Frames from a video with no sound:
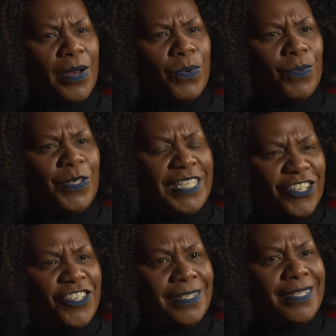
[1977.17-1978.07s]
or
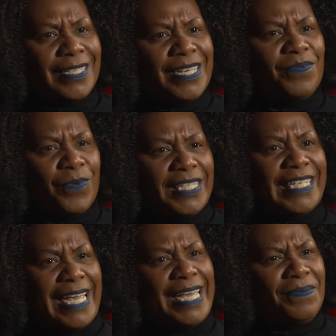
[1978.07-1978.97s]
musician to have
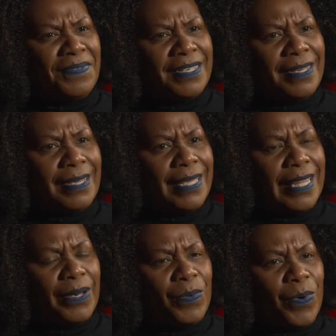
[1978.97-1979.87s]
received
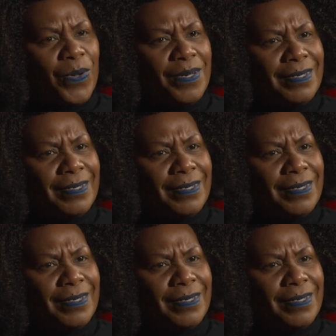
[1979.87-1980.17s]
that award?